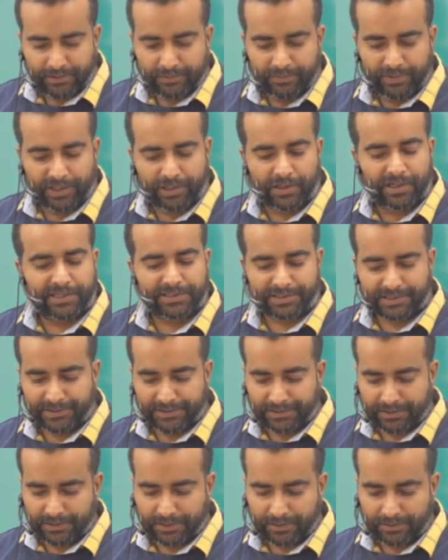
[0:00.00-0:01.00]
Because
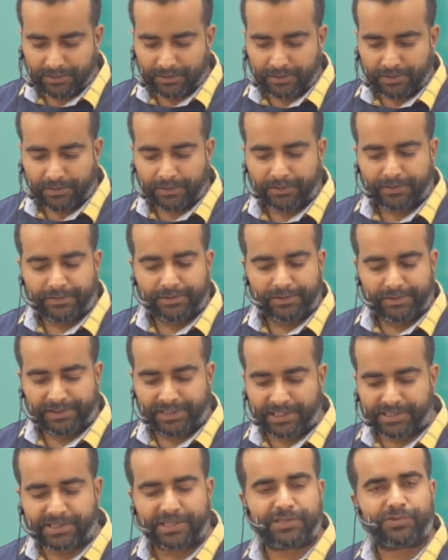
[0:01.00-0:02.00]

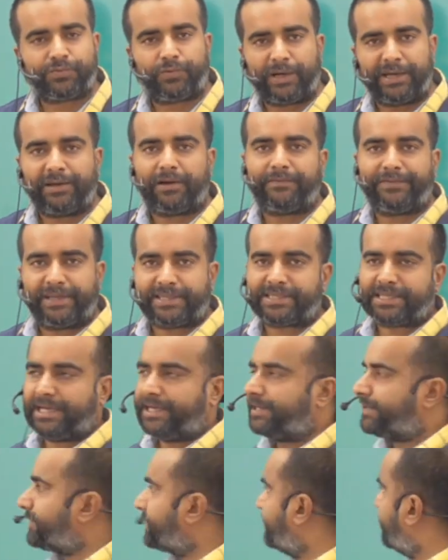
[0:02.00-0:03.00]
this is one of the
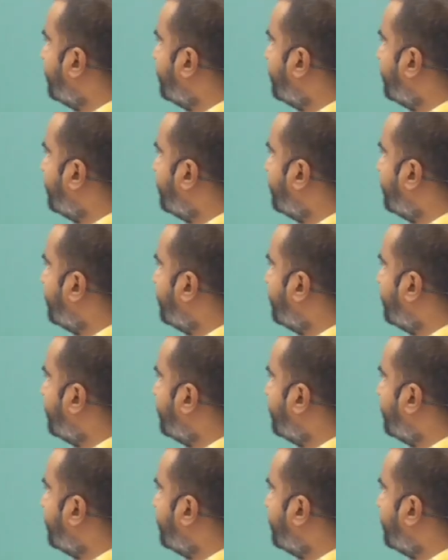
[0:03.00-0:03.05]
sites. There